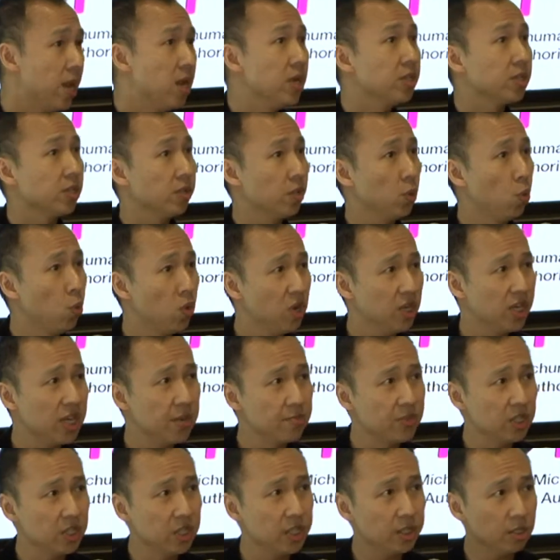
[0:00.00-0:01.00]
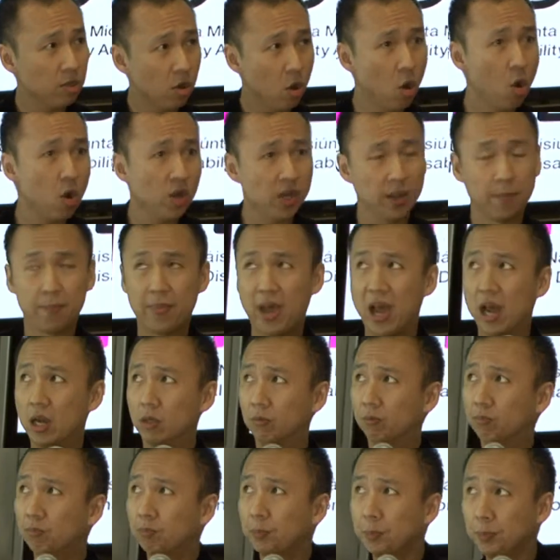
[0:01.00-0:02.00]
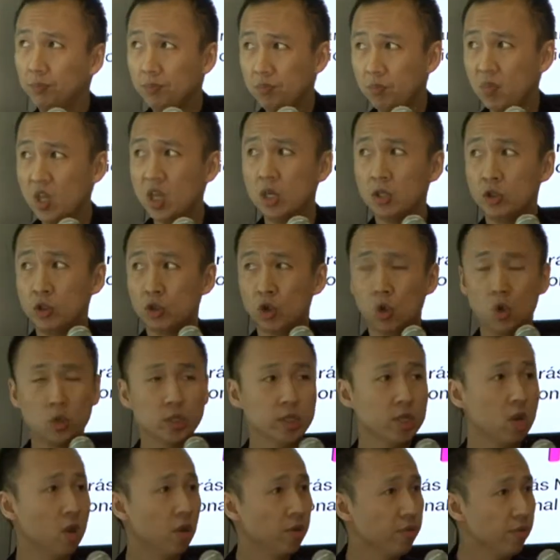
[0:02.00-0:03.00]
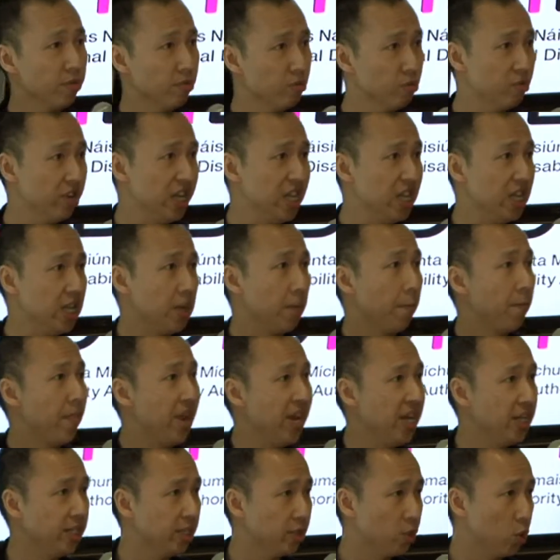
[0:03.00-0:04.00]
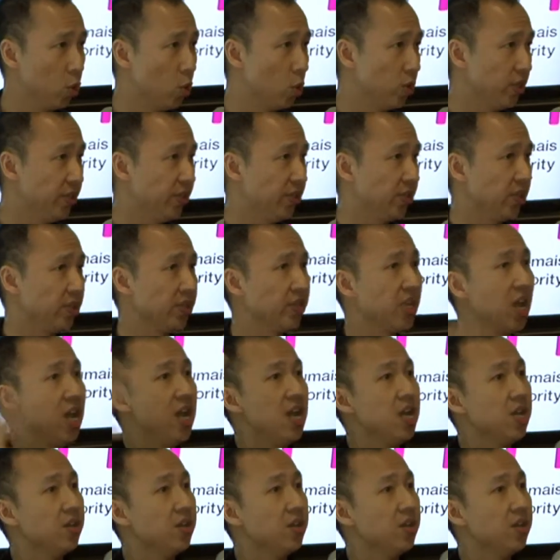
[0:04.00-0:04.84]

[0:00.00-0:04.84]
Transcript: So the work I'm going to talk about draws on three main sources.